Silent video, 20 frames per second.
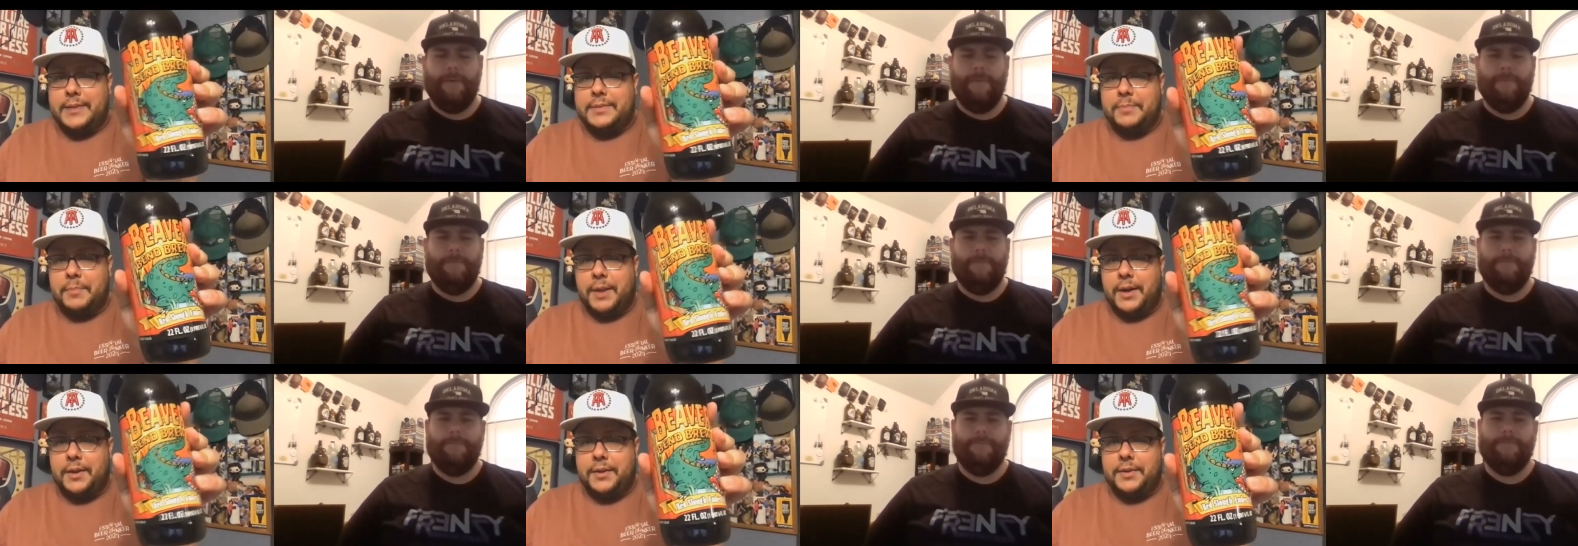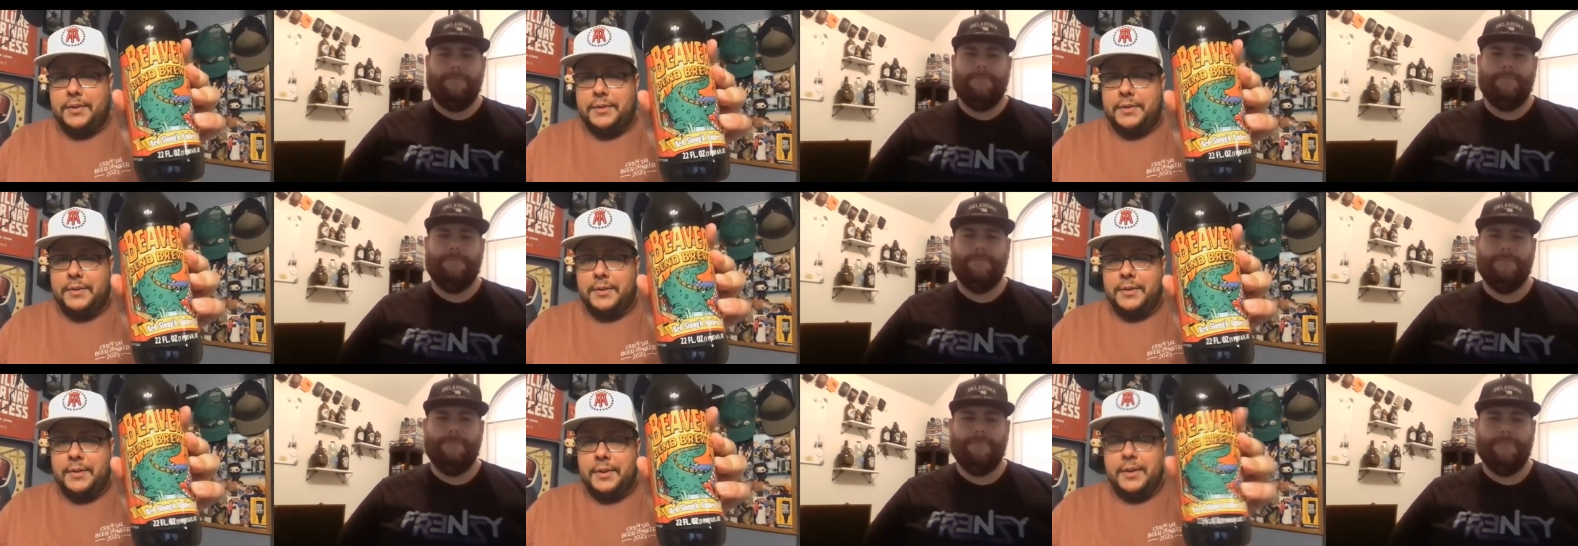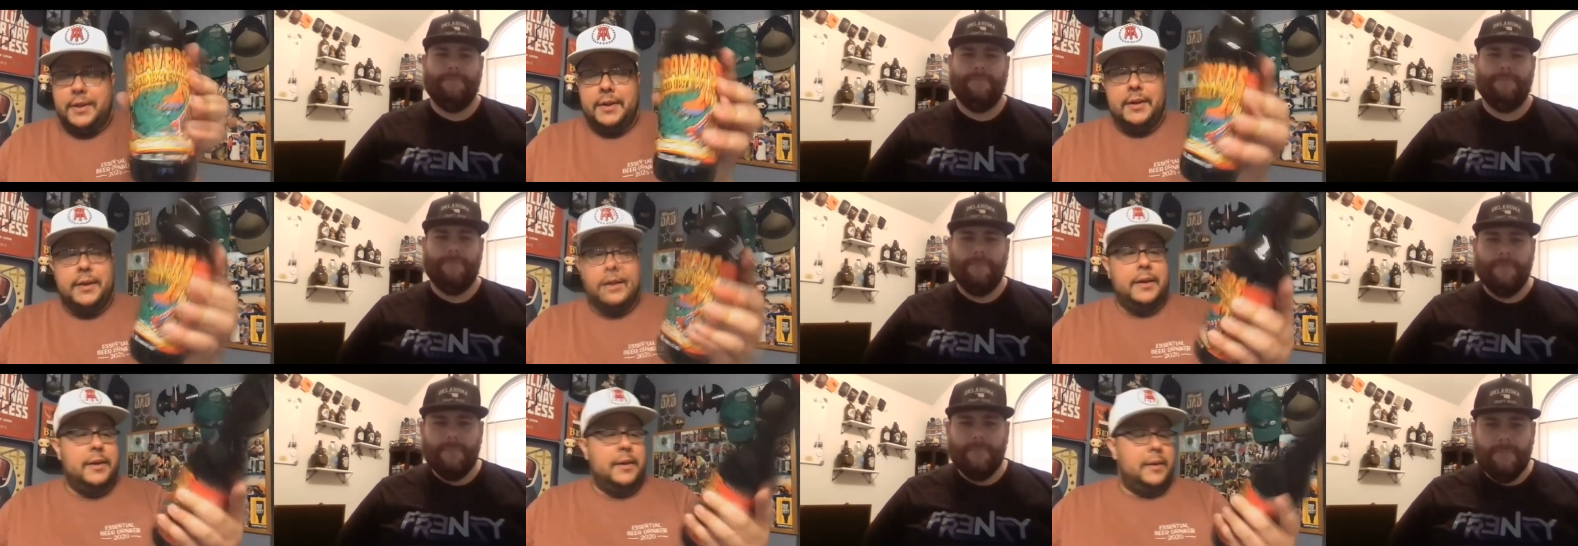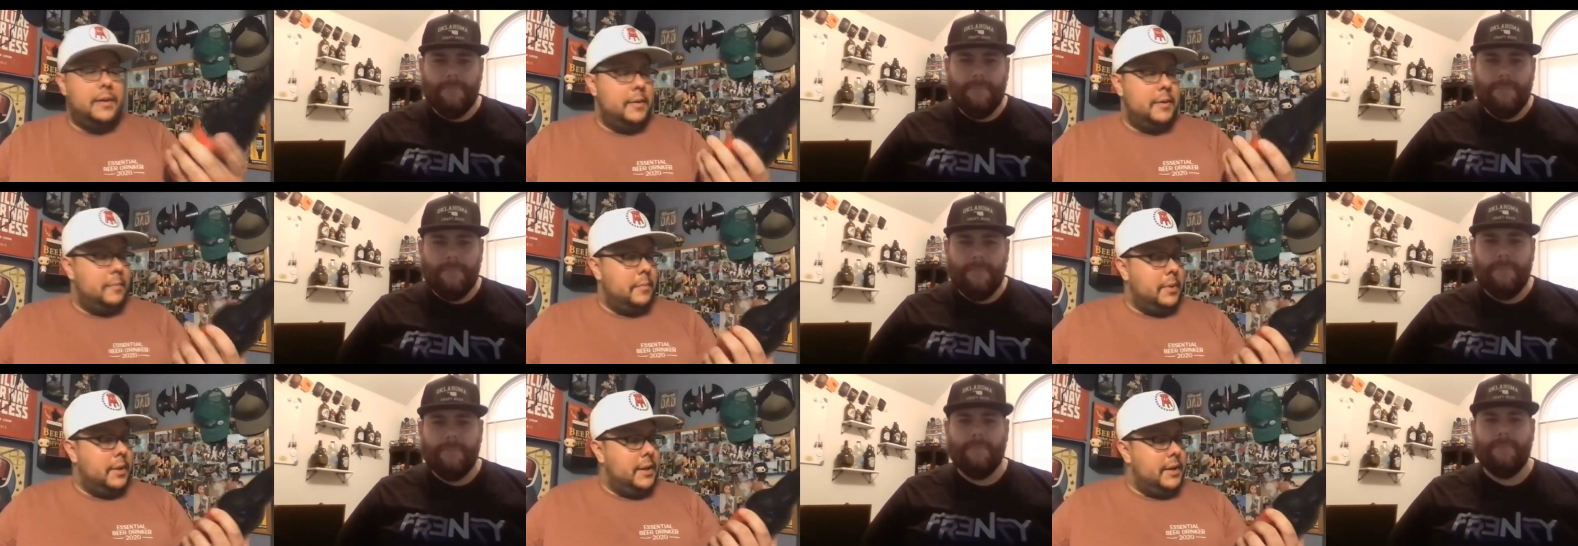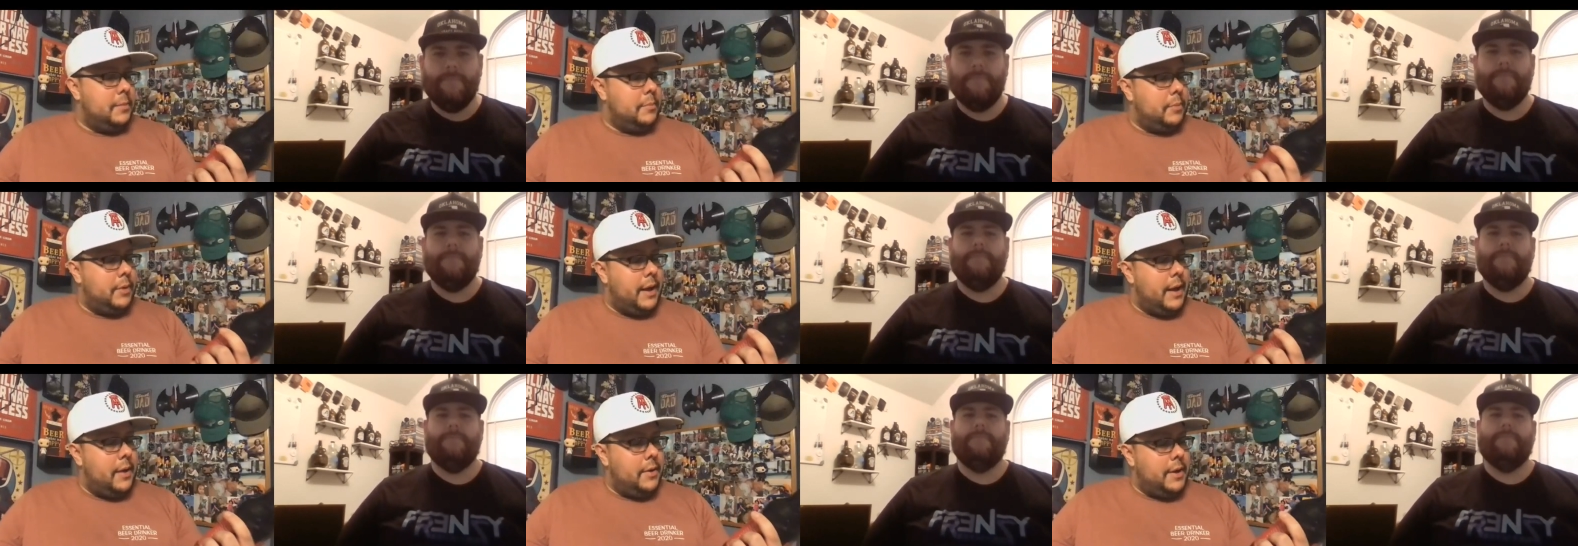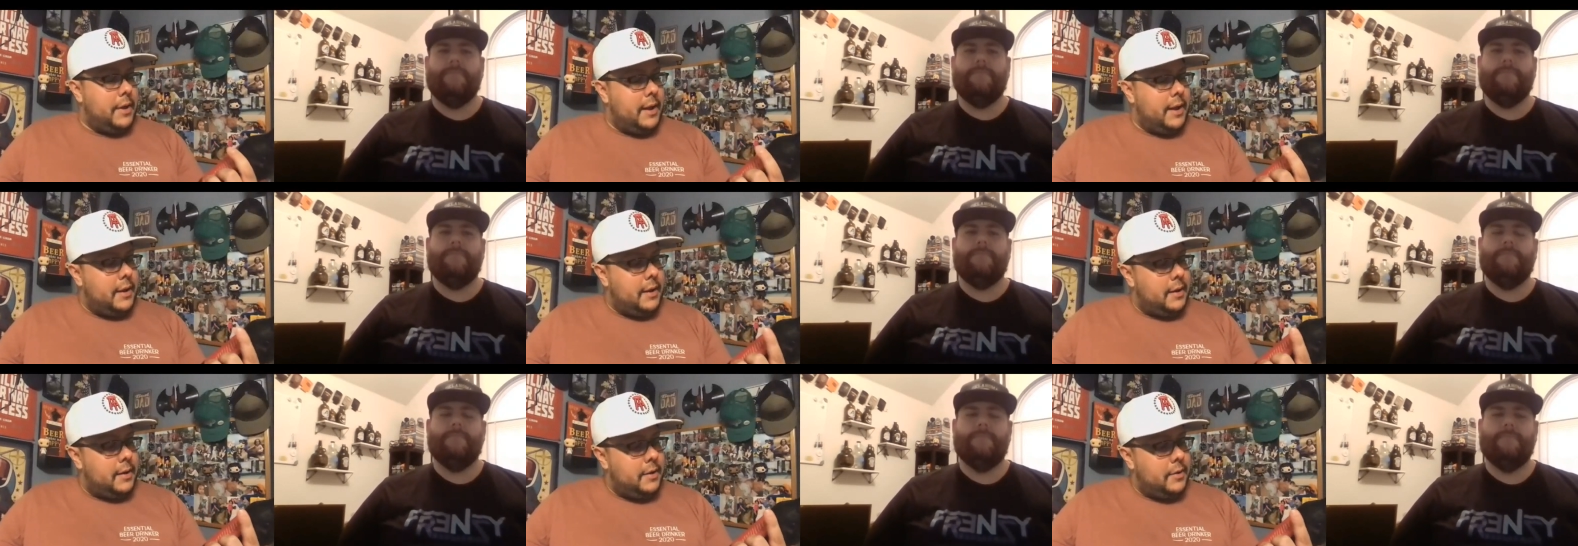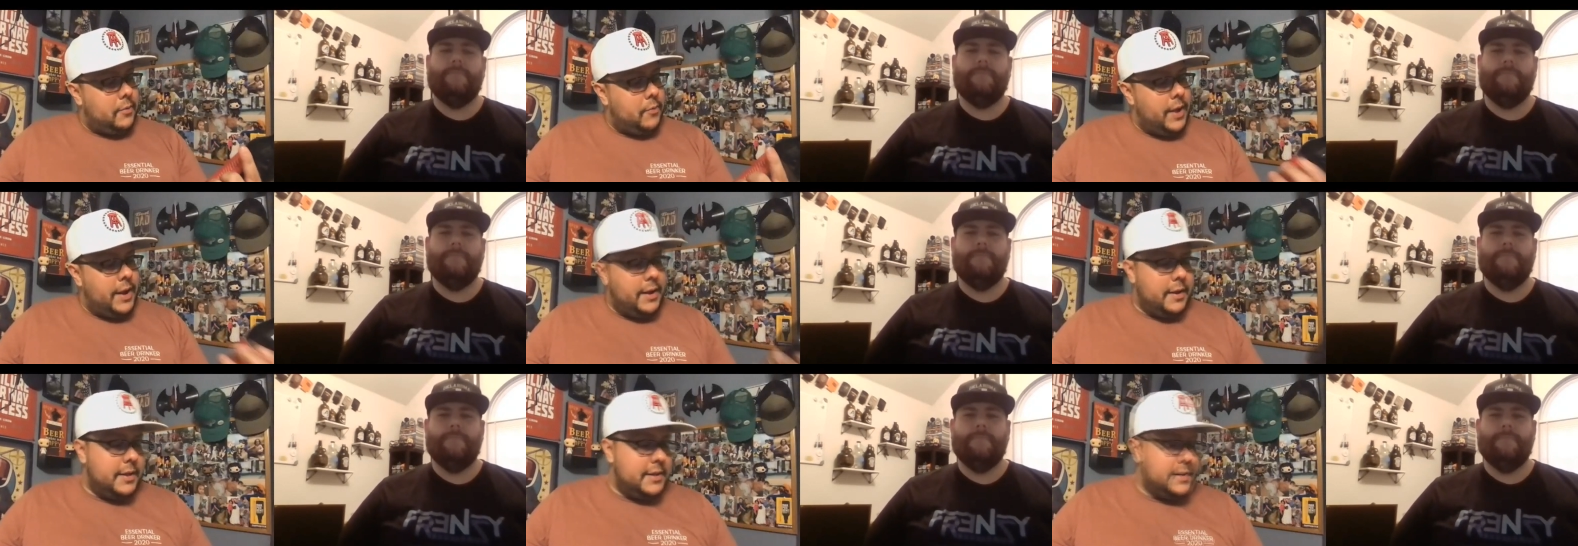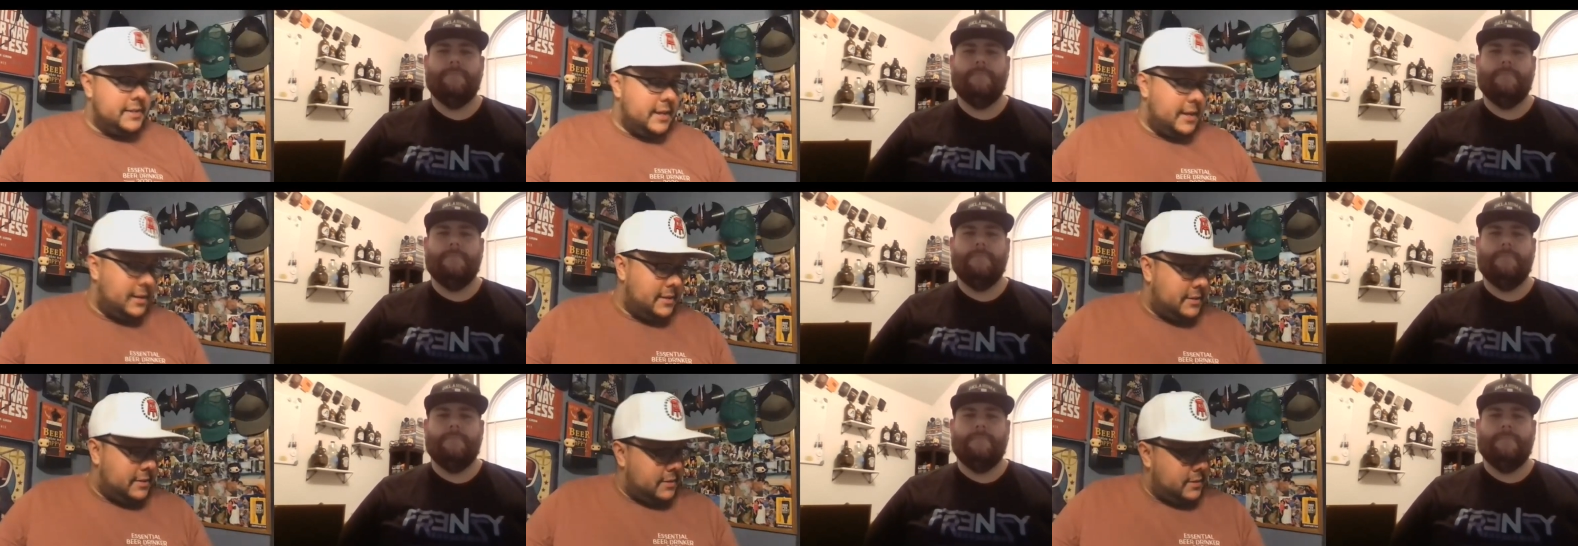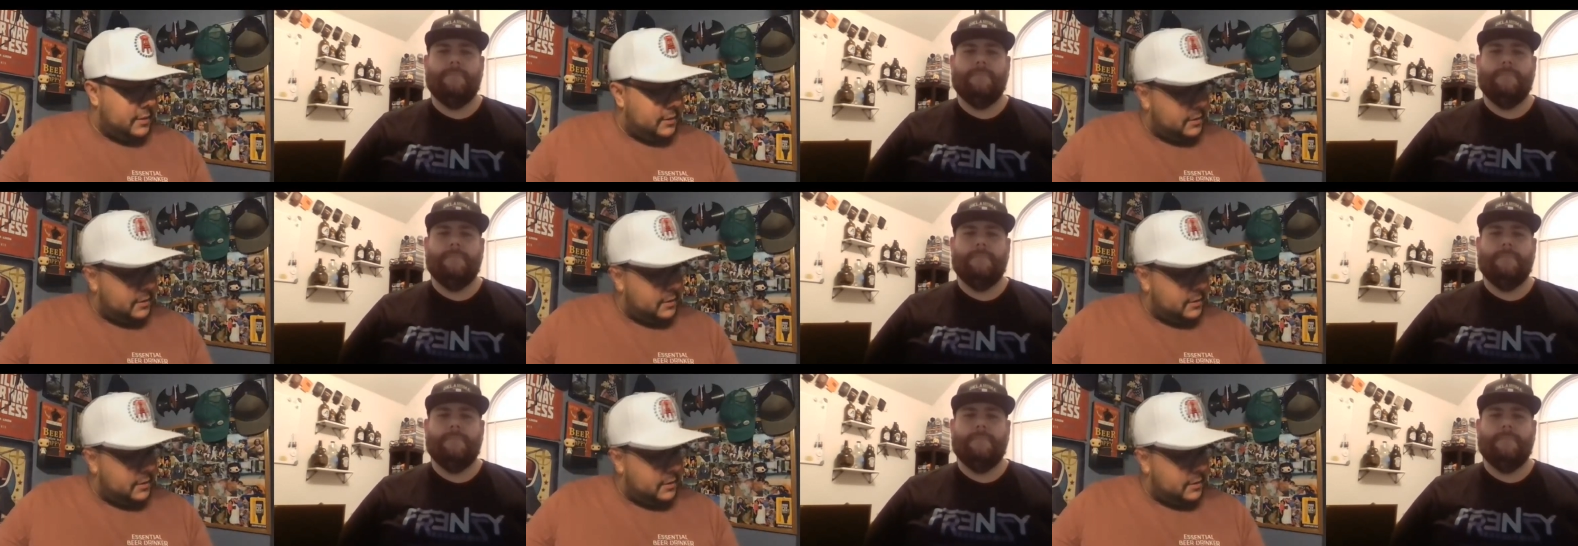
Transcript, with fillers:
Speaker 1: yeah. bottle, blend of brown and red ale. It says,